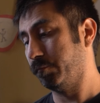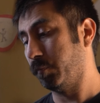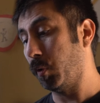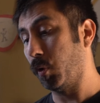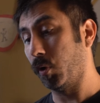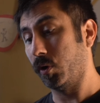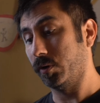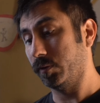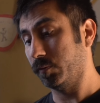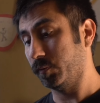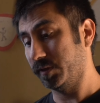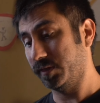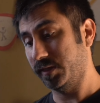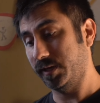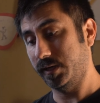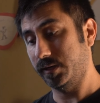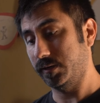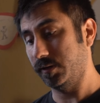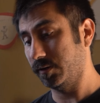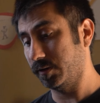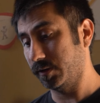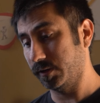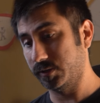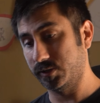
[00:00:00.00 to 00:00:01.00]
port with it,
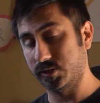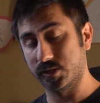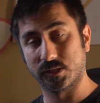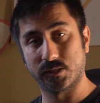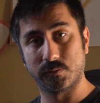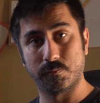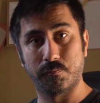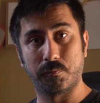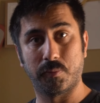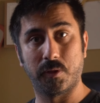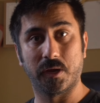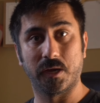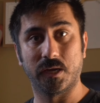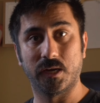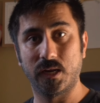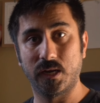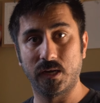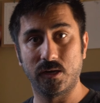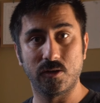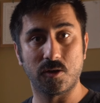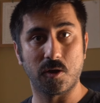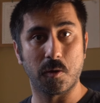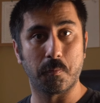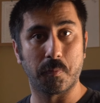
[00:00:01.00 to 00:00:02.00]
you could just plug it
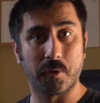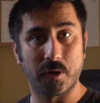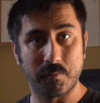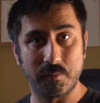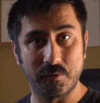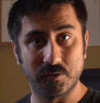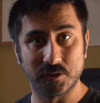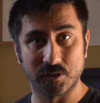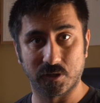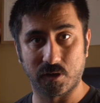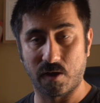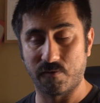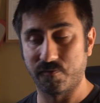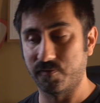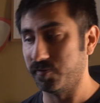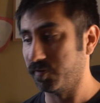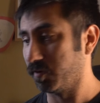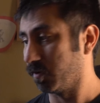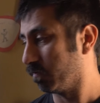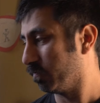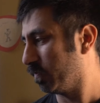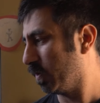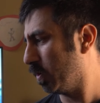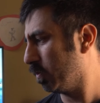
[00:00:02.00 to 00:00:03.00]
in, you could play music off of
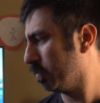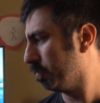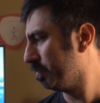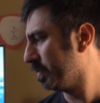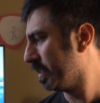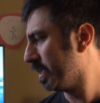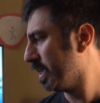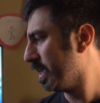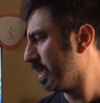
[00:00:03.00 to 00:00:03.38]
your phone.